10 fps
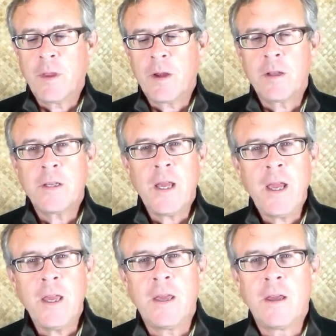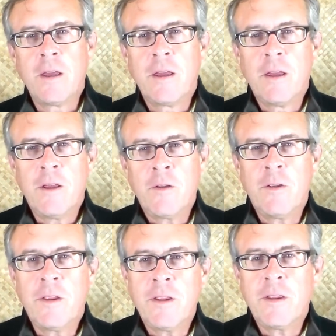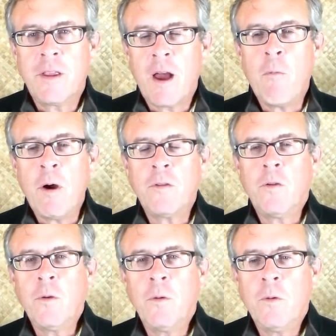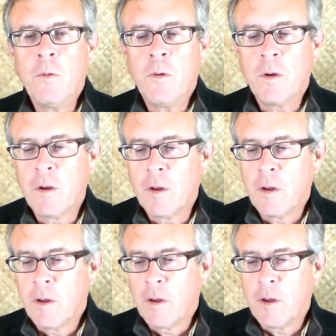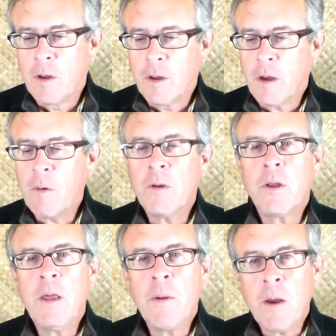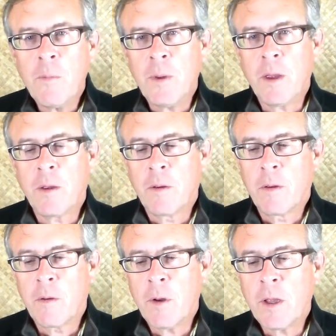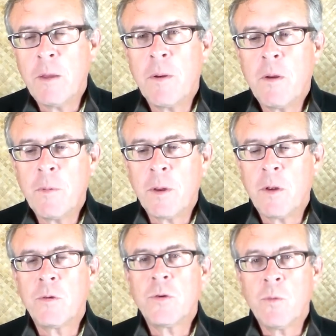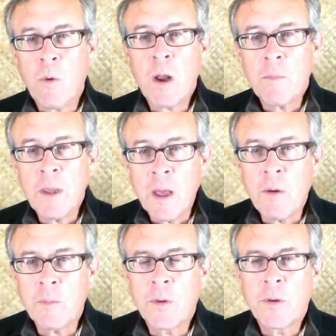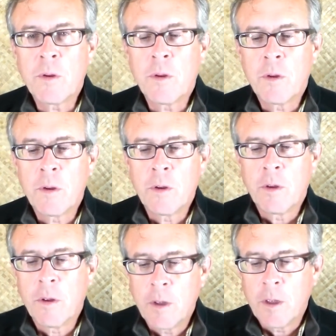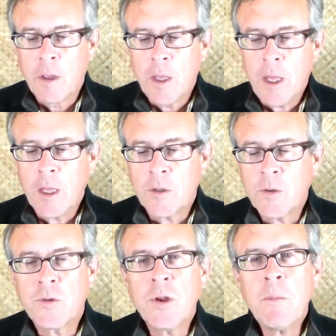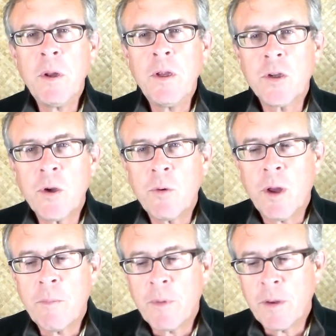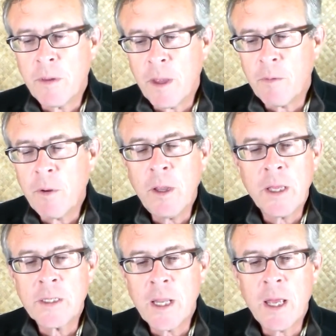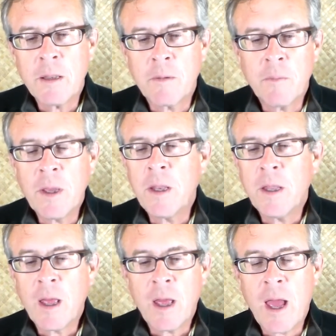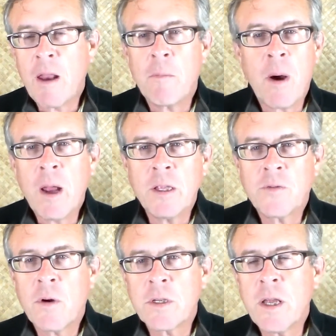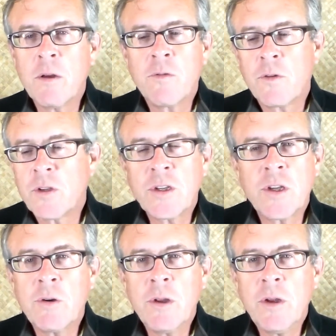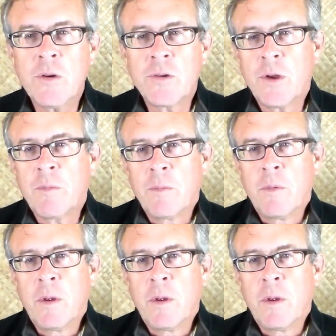They're going to say, hey, you know, I want to, I want to keep helping. I want to keep helping those who want to be helped. And so somebody showed up that, that really has not been, had a body as far as I know for six hundred years now.